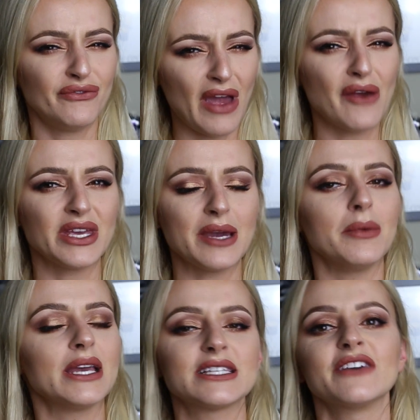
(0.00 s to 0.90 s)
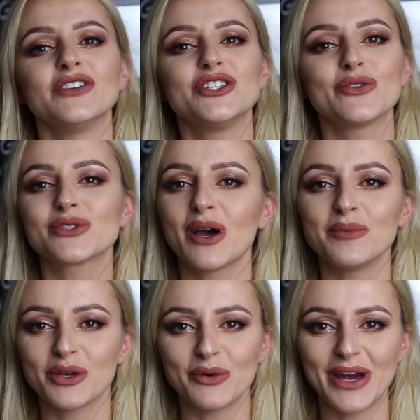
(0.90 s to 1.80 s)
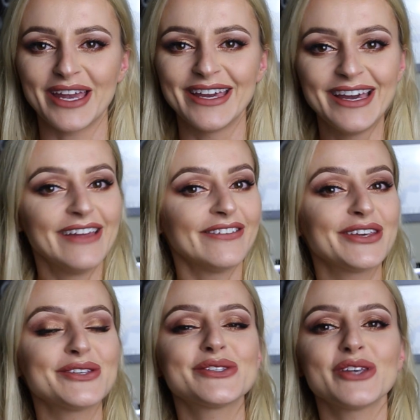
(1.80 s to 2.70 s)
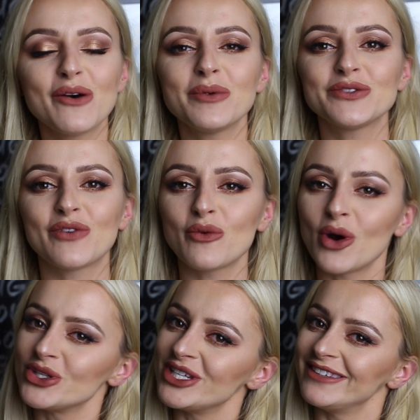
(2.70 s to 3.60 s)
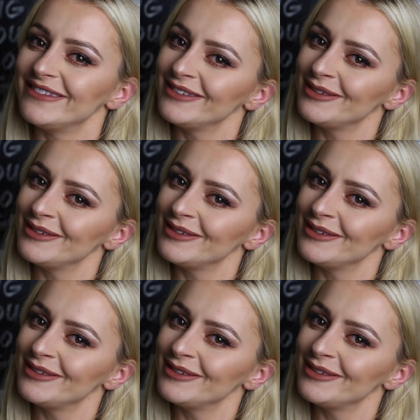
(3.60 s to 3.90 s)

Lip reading: very amazing videos coming your way. Thank you so much for watching.